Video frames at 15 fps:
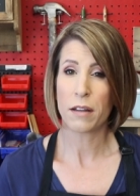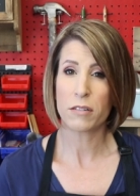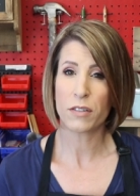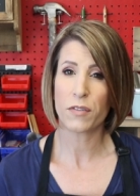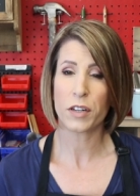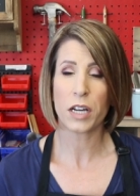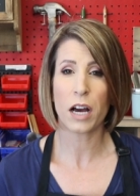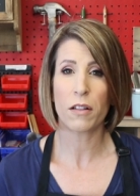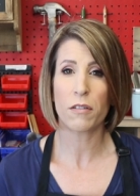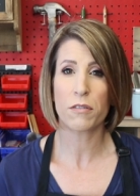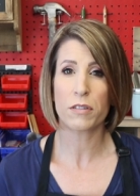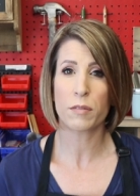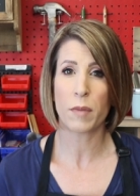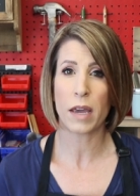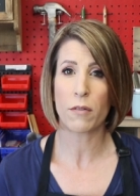Now, different
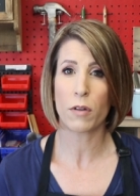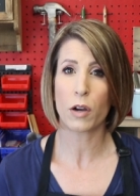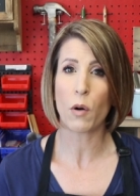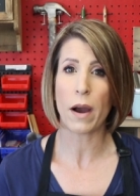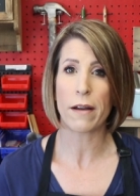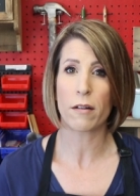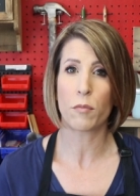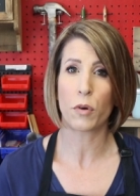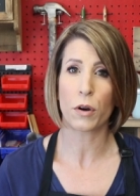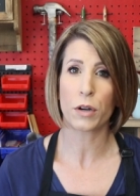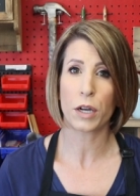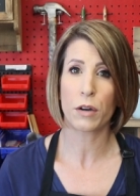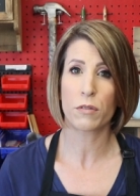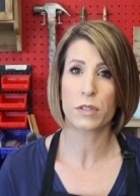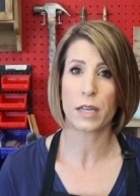colors may require more
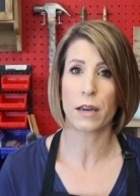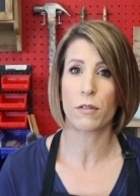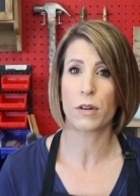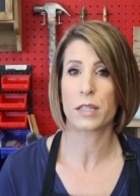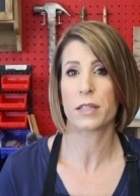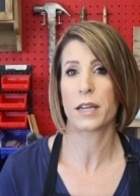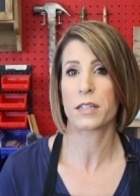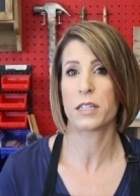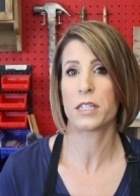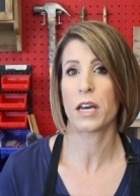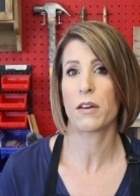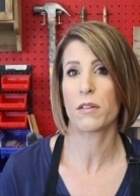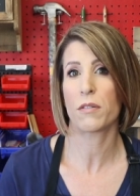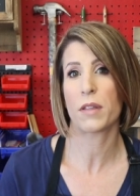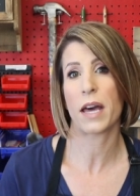coats. I always like to
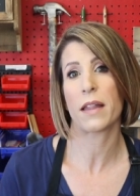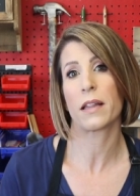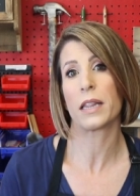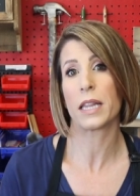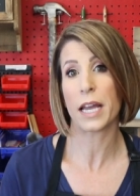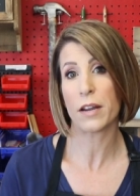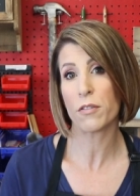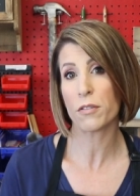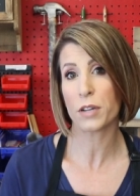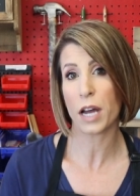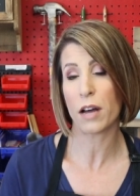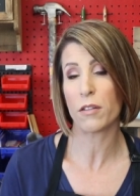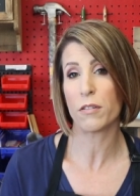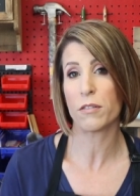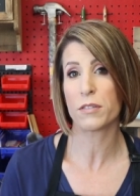tell you that lighter
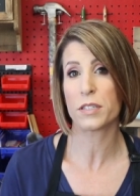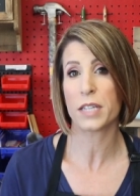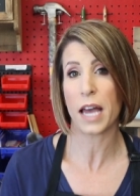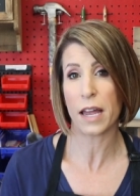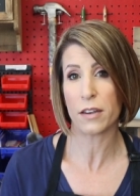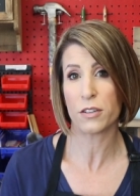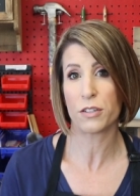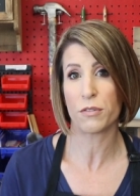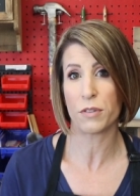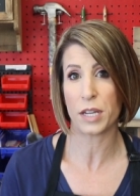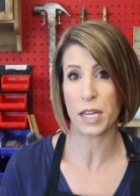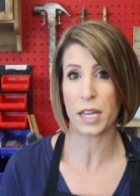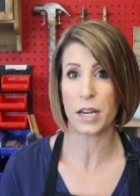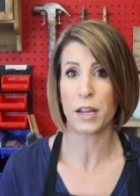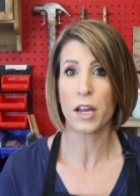colors tend to
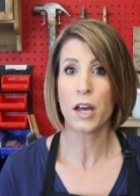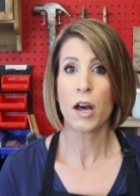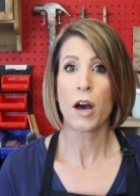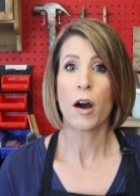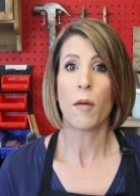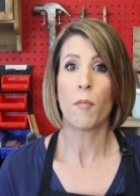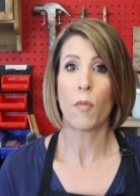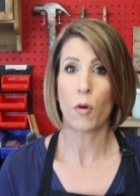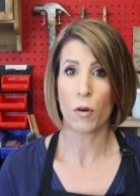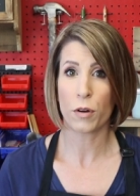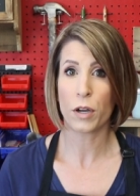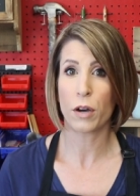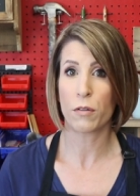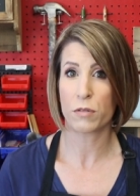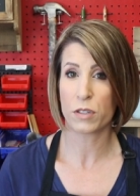need more
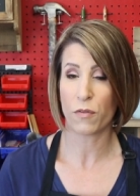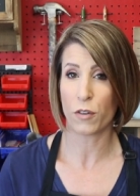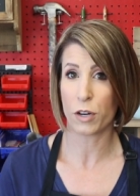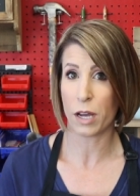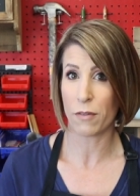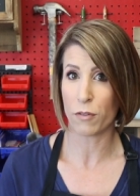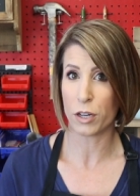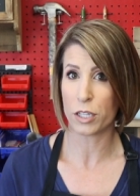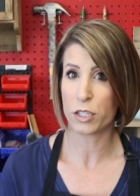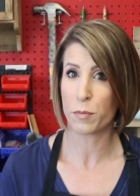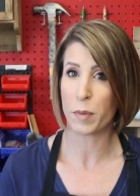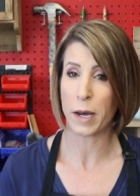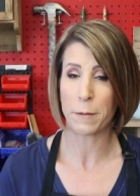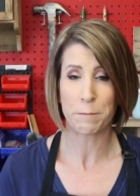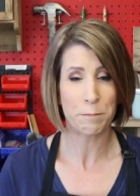coats for coverage,
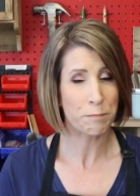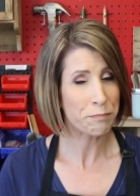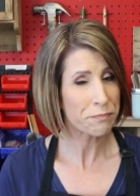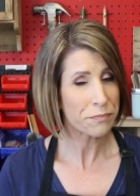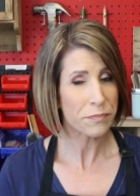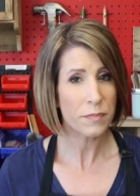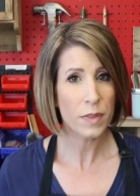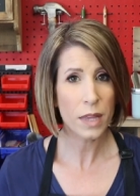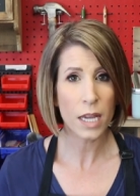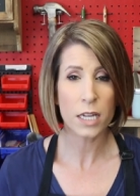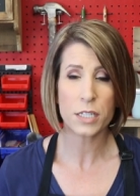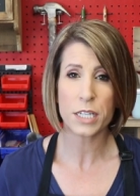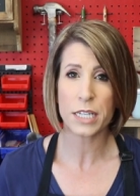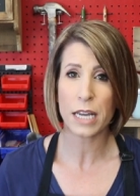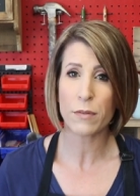but
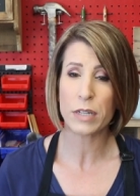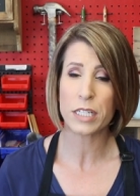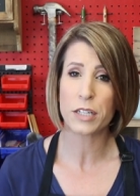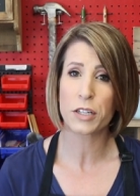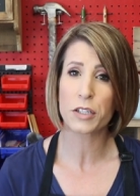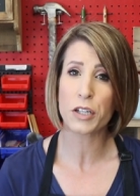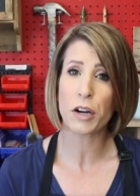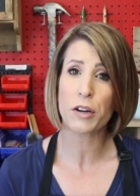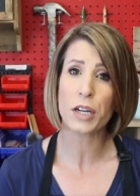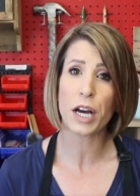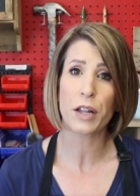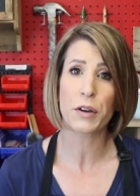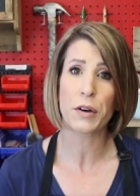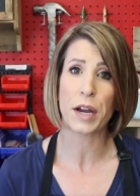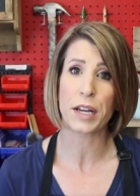today we did a dark
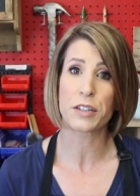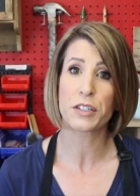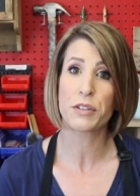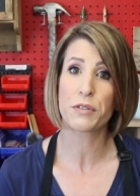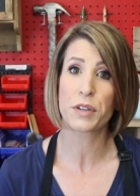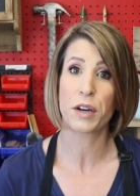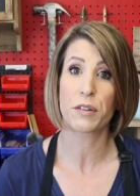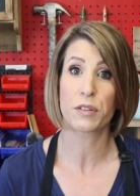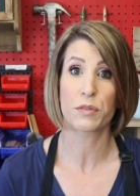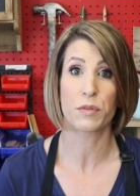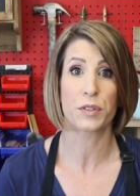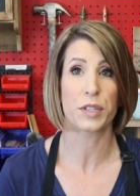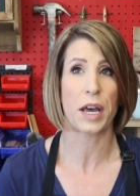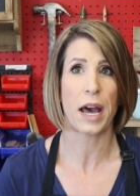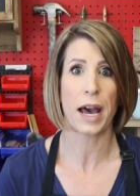color and two coats
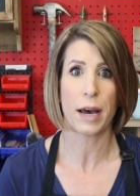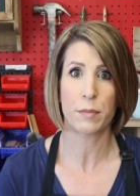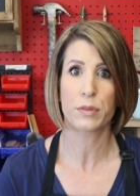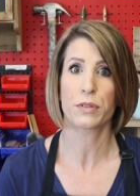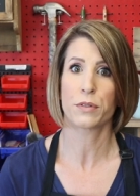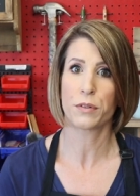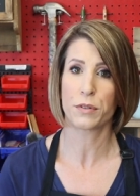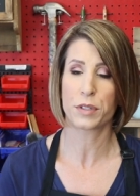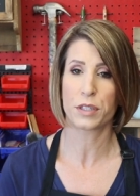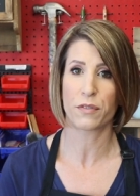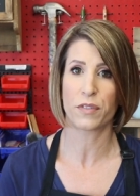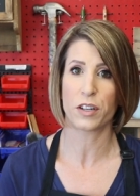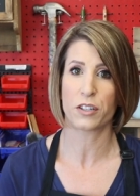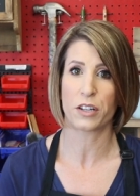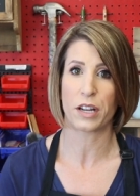was absolutely
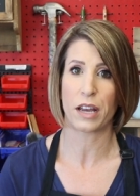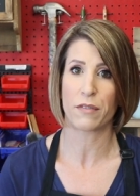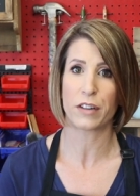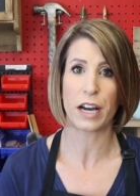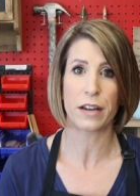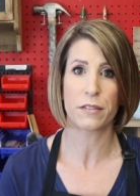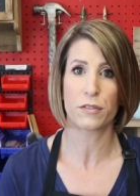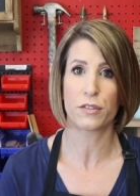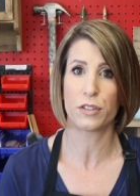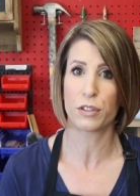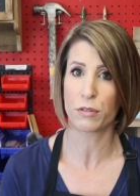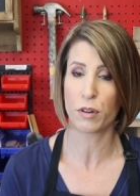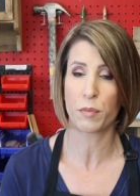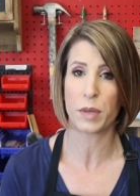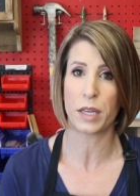sufficient. I've got
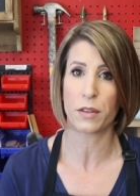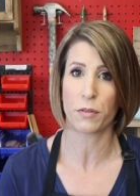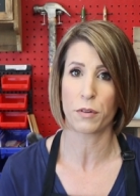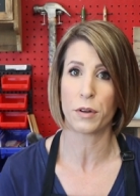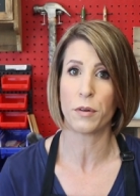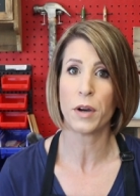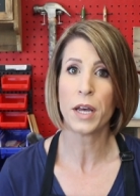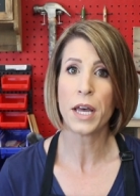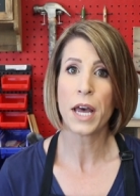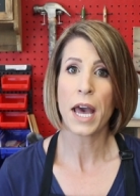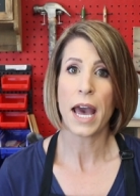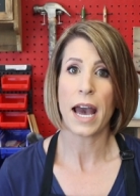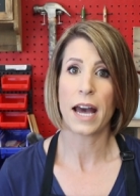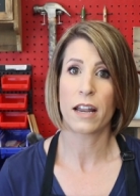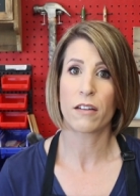zero peek through
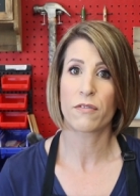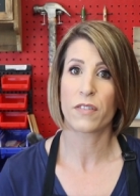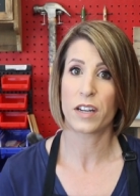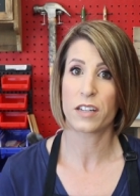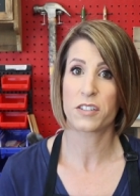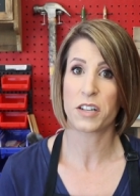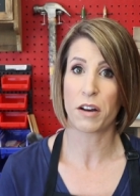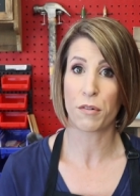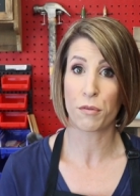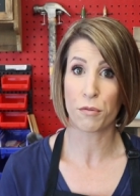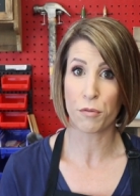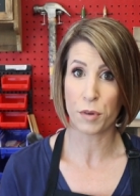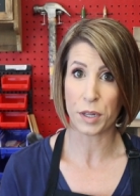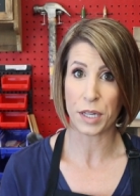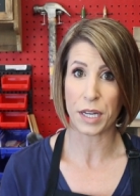and it finished out
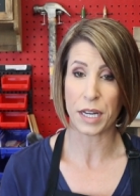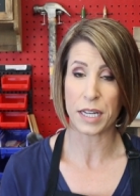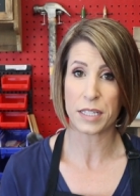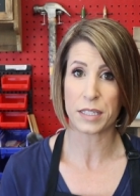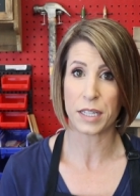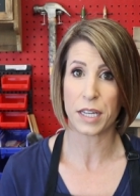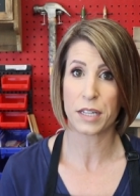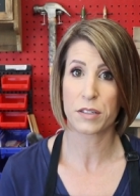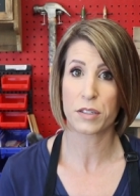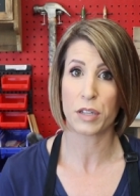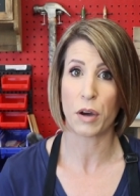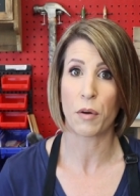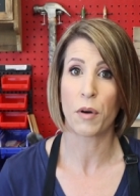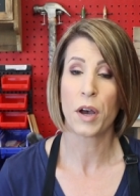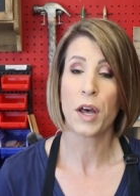really nicely.
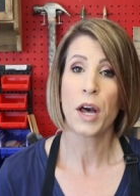So